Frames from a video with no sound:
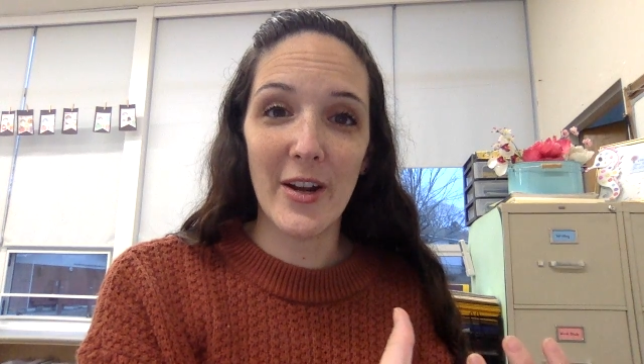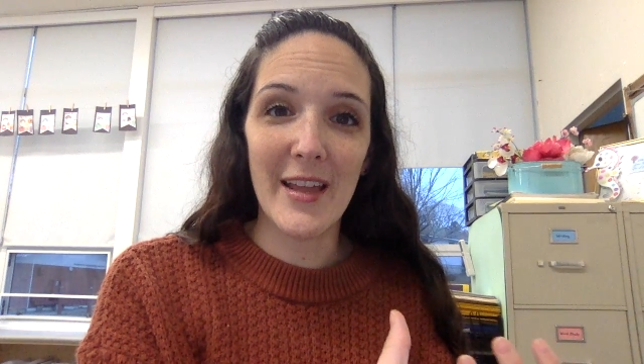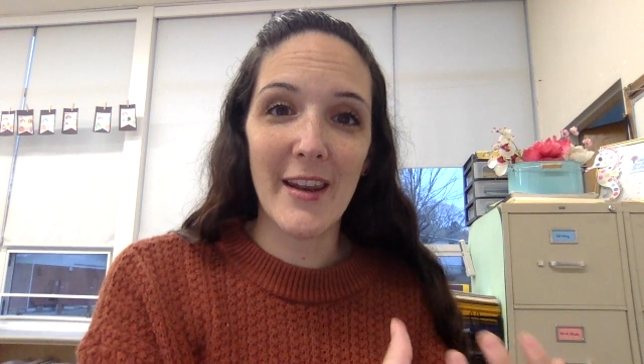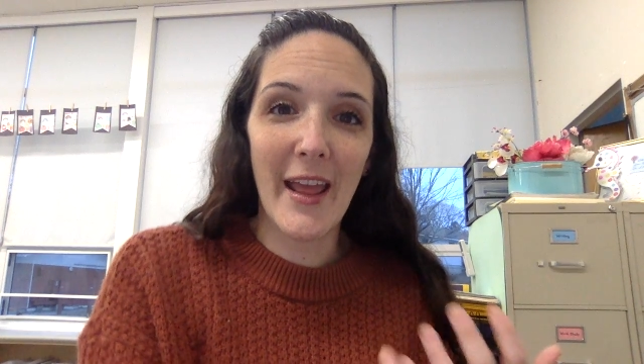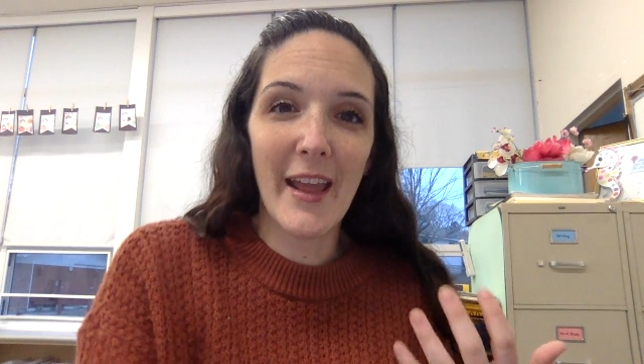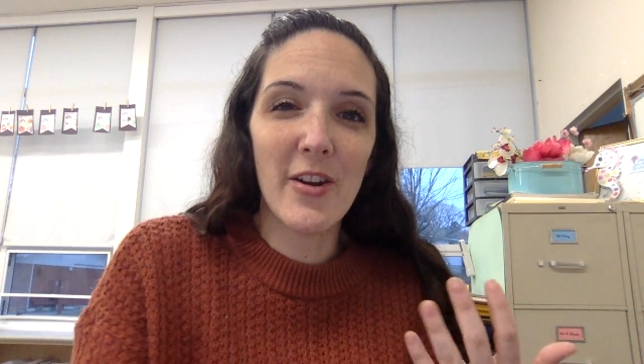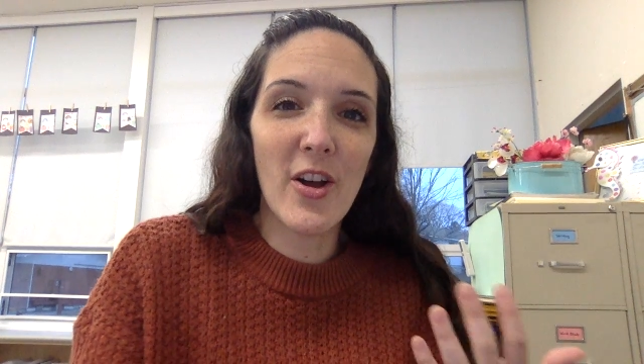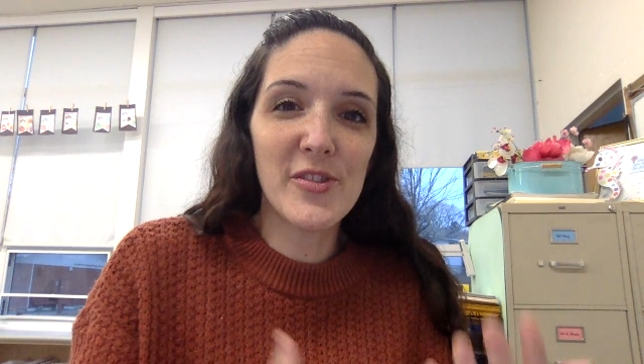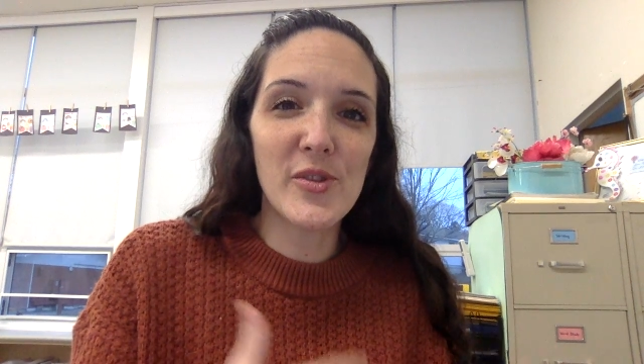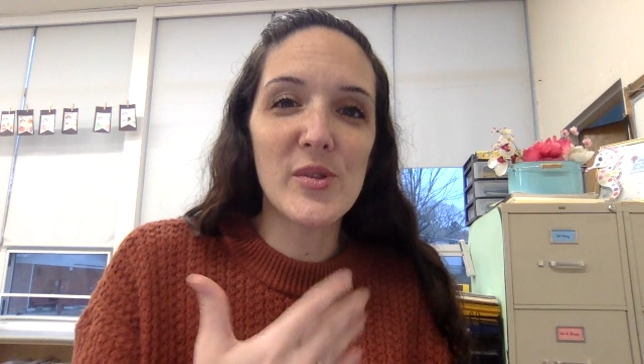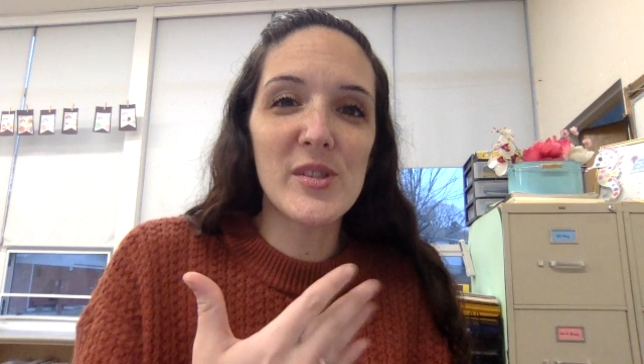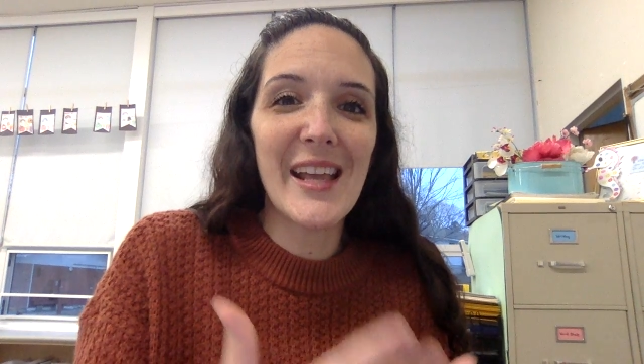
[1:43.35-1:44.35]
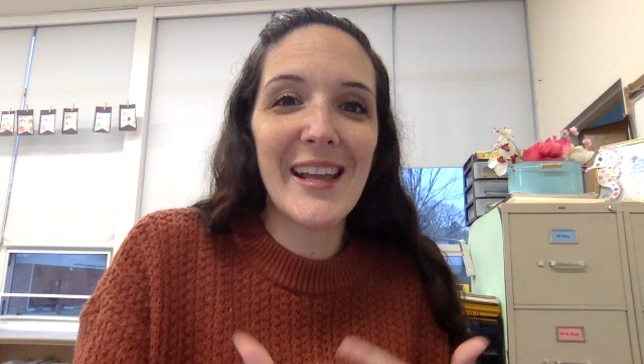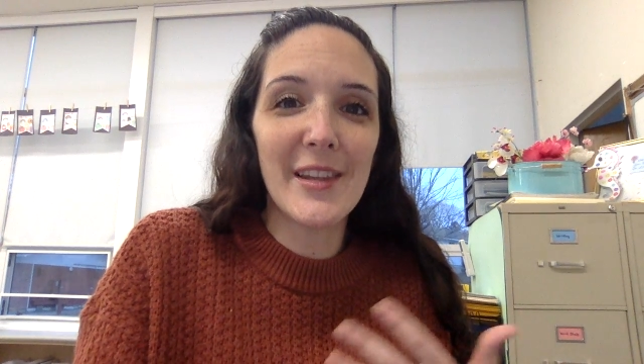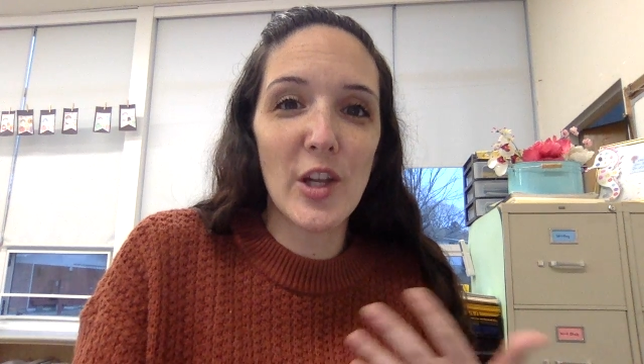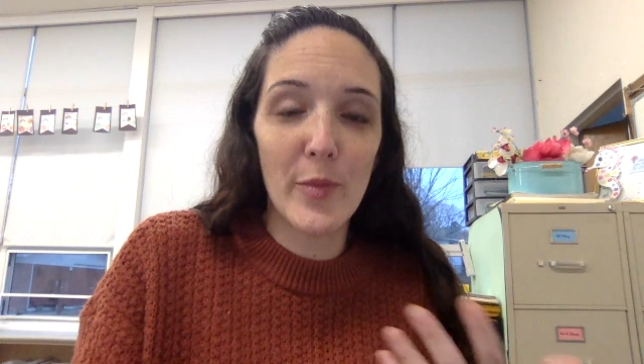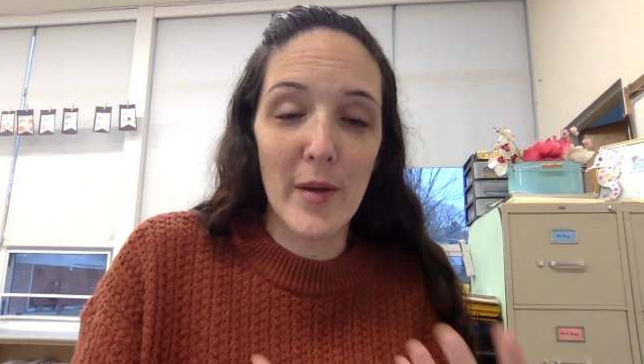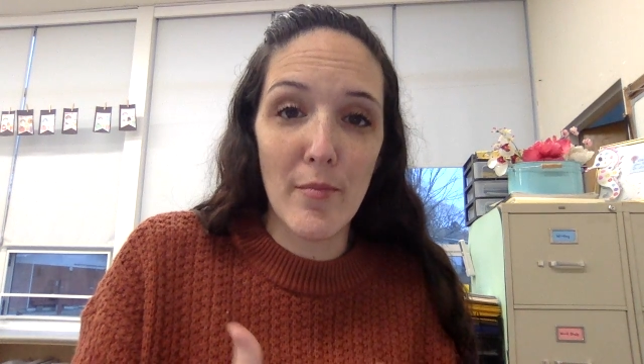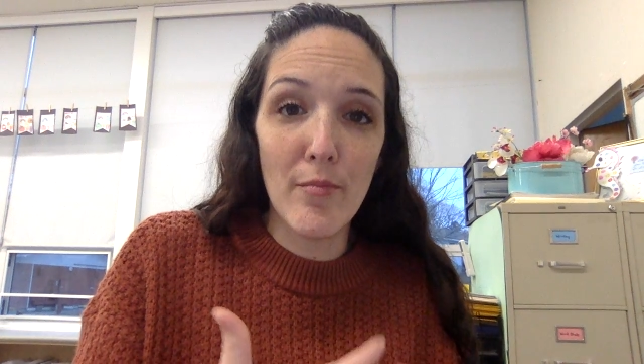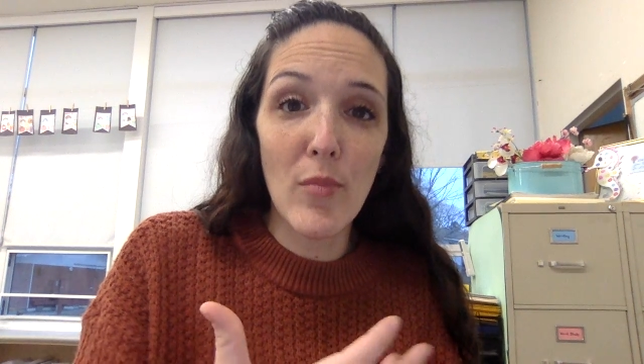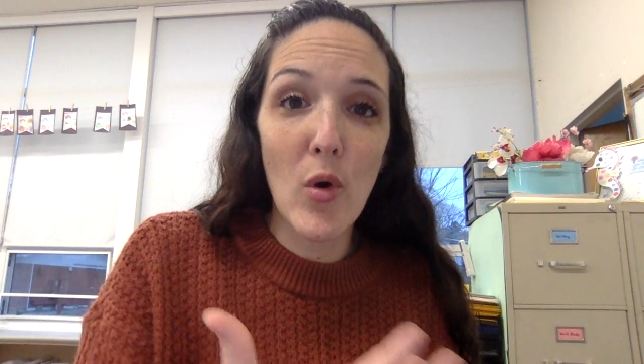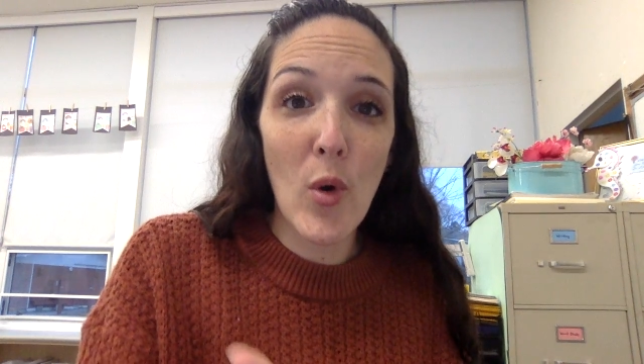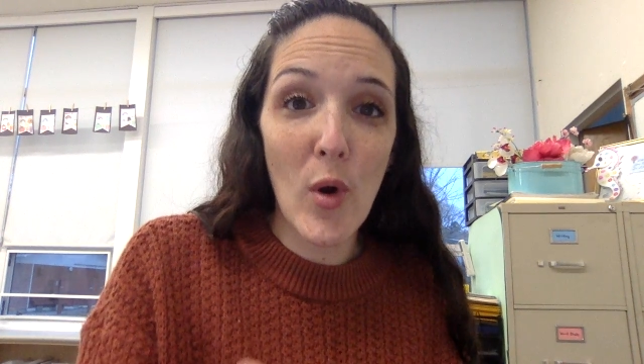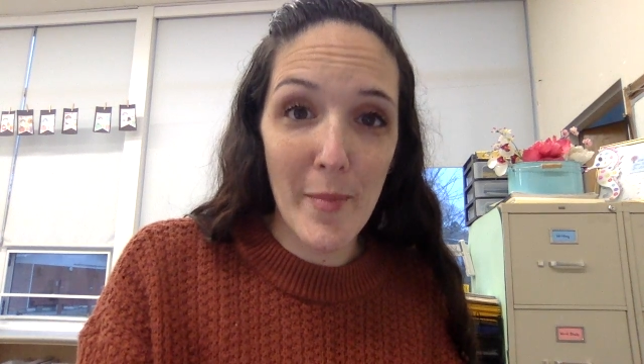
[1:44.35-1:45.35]
And I can also say a little bit
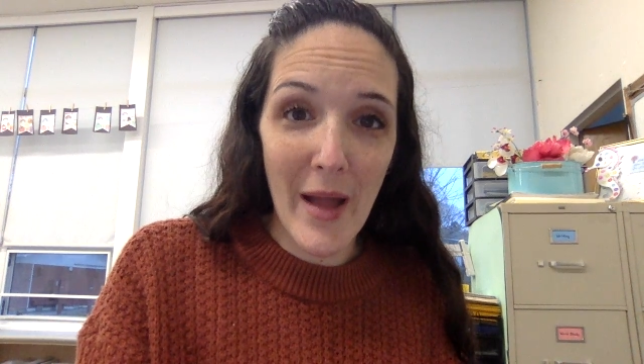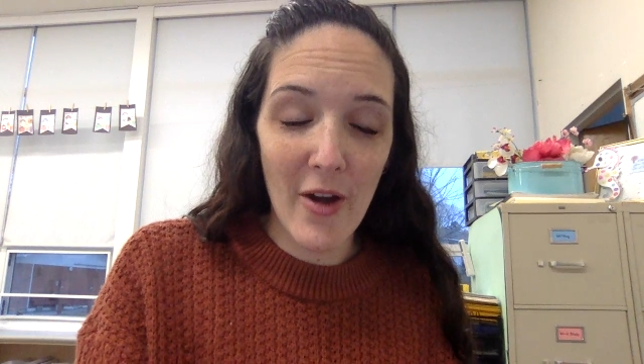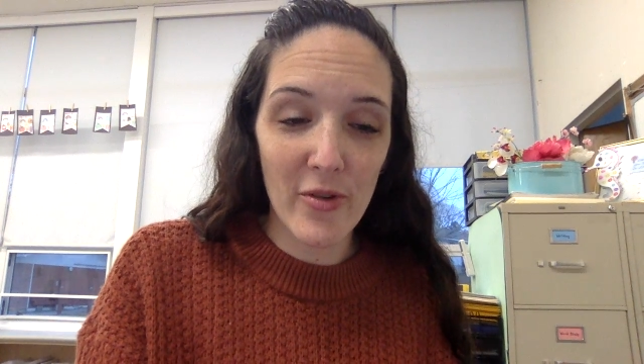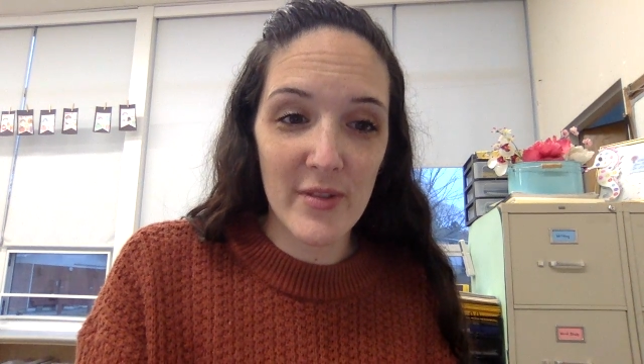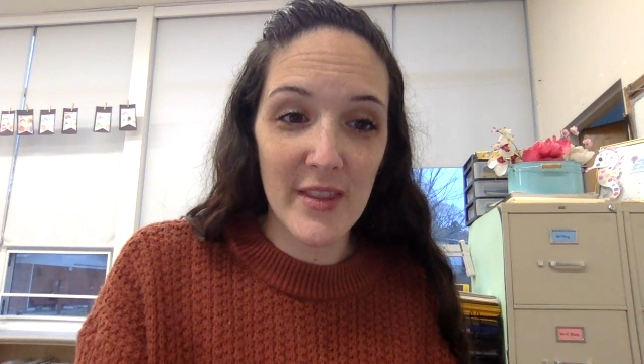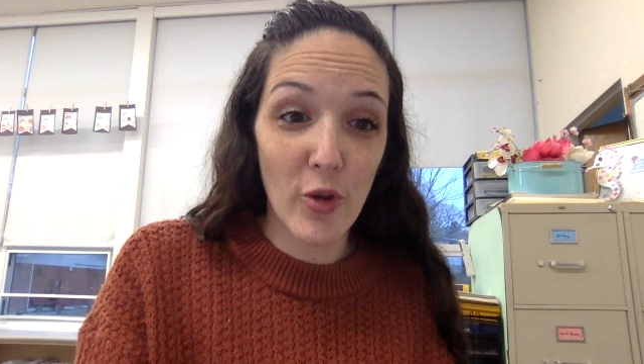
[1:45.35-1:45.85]
more about